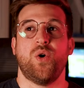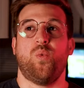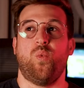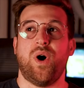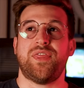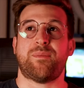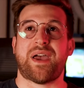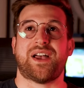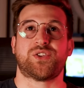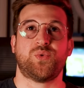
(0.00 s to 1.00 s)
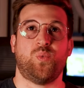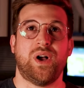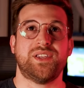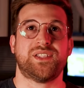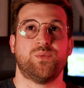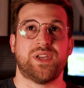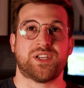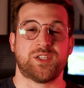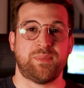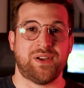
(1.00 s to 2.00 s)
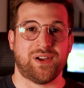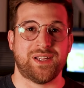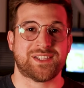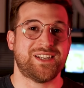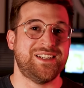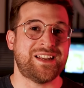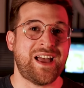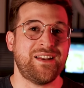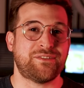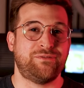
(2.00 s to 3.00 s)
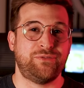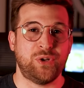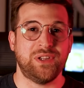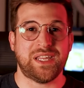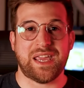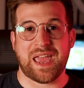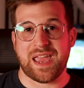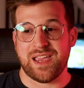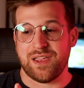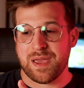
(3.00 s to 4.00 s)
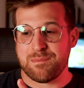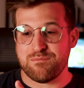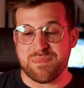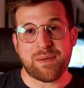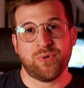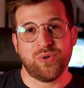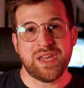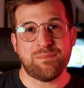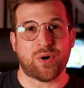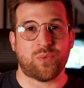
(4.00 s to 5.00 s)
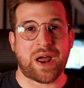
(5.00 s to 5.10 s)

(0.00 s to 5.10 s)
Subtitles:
what the past was that we experienced, not fully a memory, but